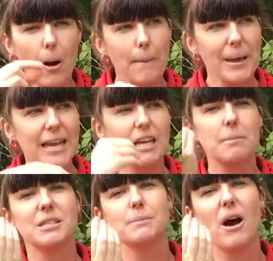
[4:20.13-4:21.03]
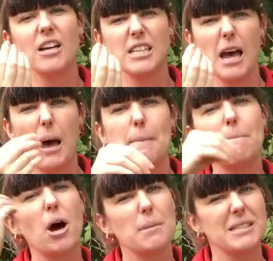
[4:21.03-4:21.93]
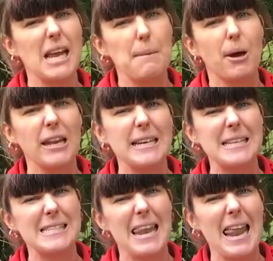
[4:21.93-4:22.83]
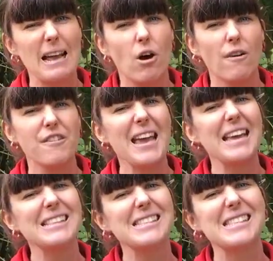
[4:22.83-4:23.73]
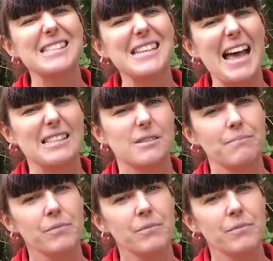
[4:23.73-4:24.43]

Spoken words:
or picking up a spider and by mistake pulling his leg off, instead,